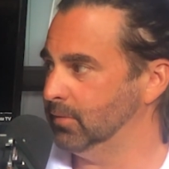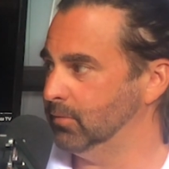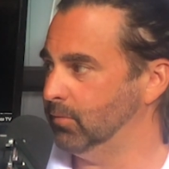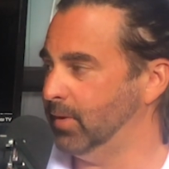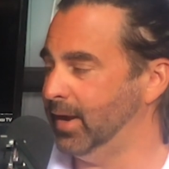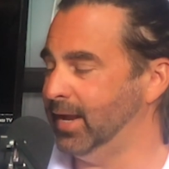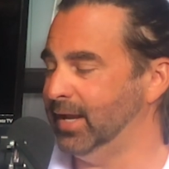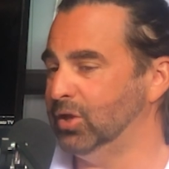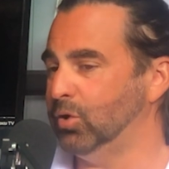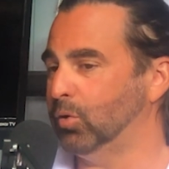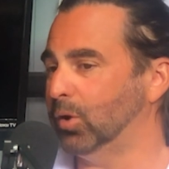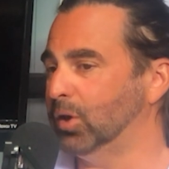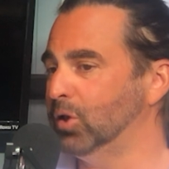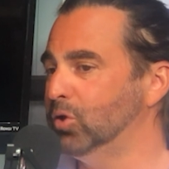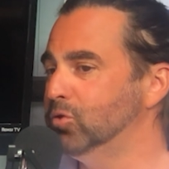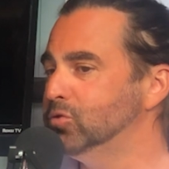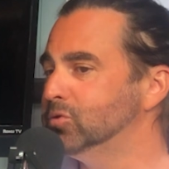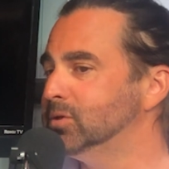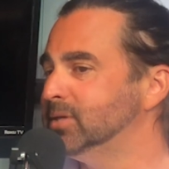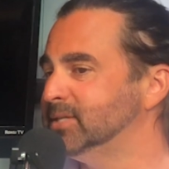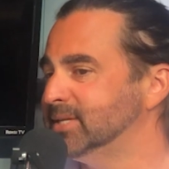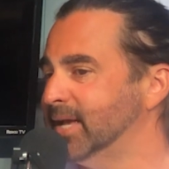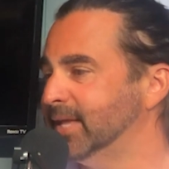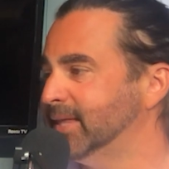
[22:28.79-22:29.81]
Right? And you can
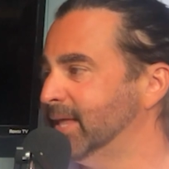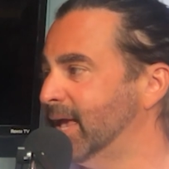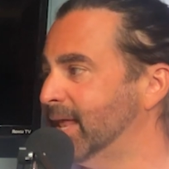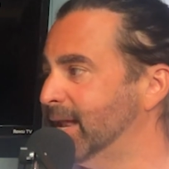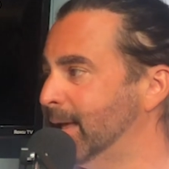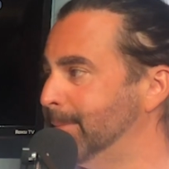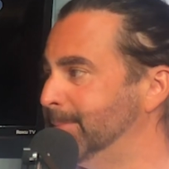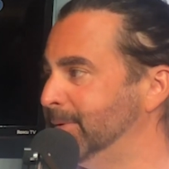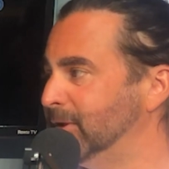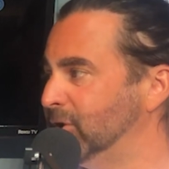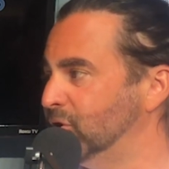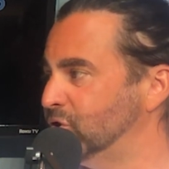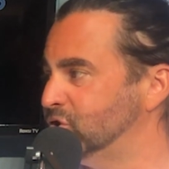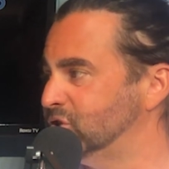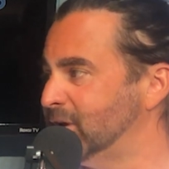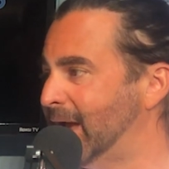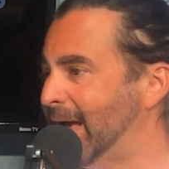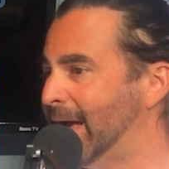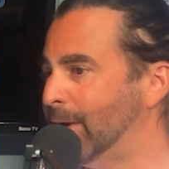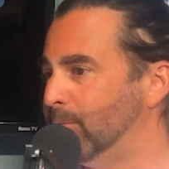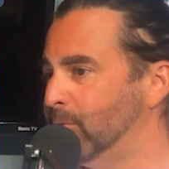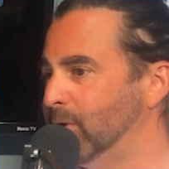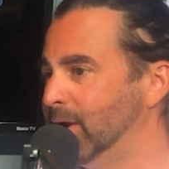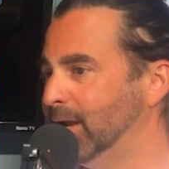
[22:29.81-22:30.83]
usually set that up in your
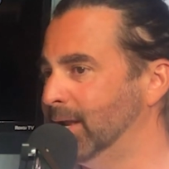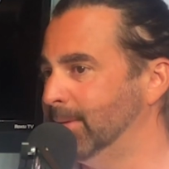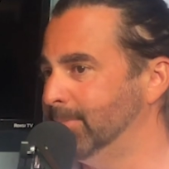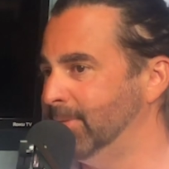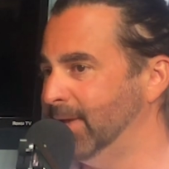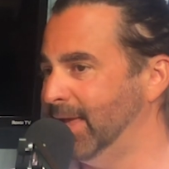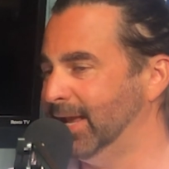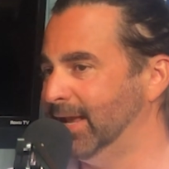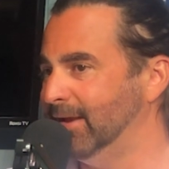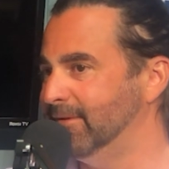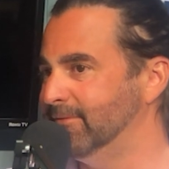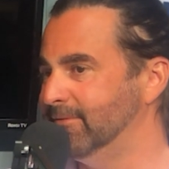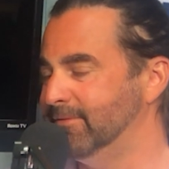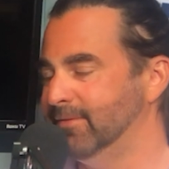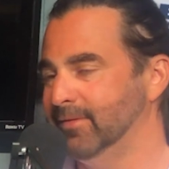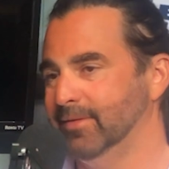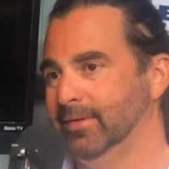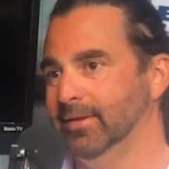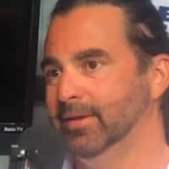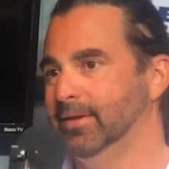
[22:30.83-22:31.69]
chat where you can be like, if